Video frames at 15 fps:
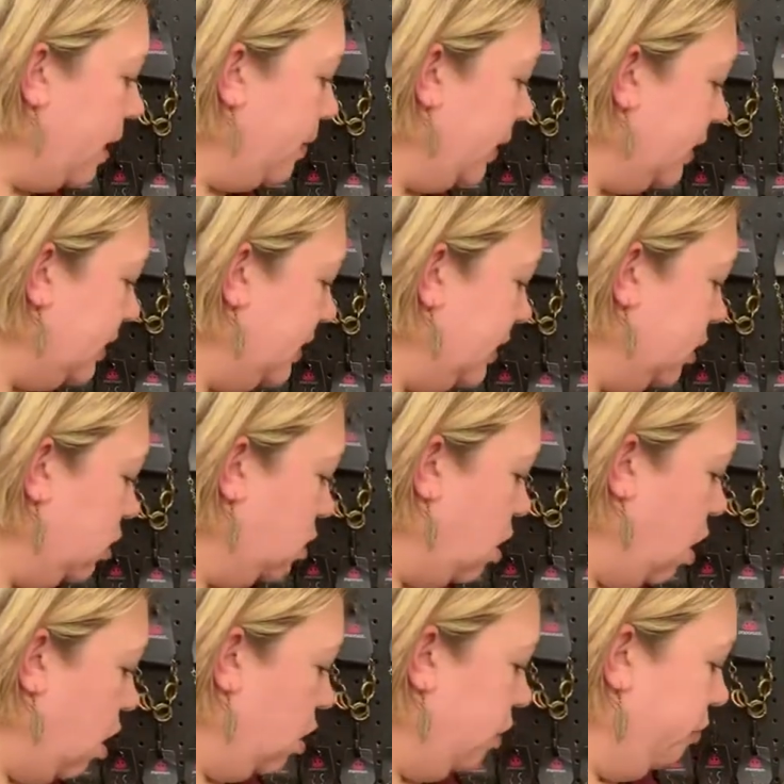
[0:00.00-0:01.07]
Still,
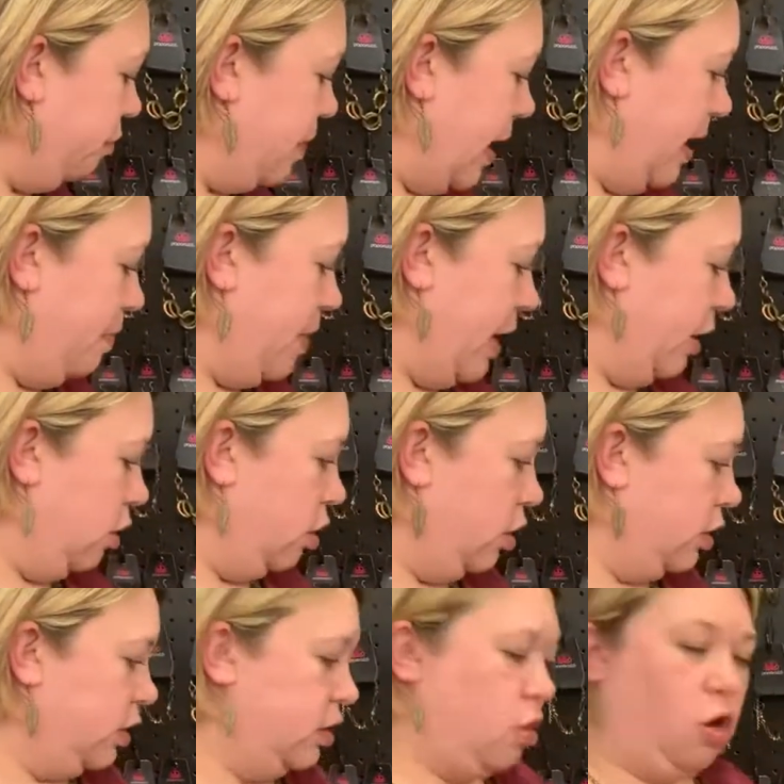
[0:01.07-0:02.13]
all of my peg
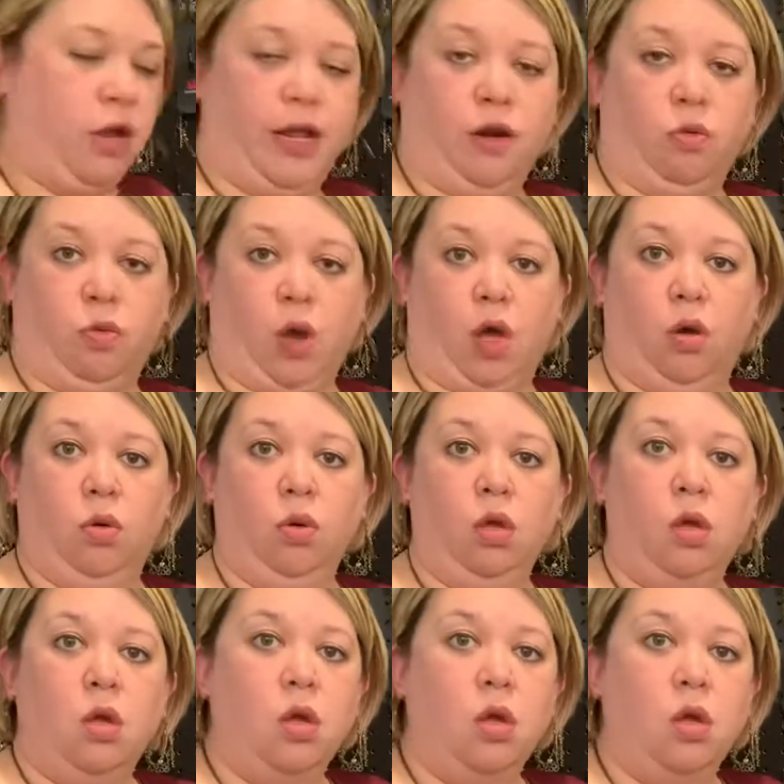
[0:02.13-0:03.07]
hooks are in a row,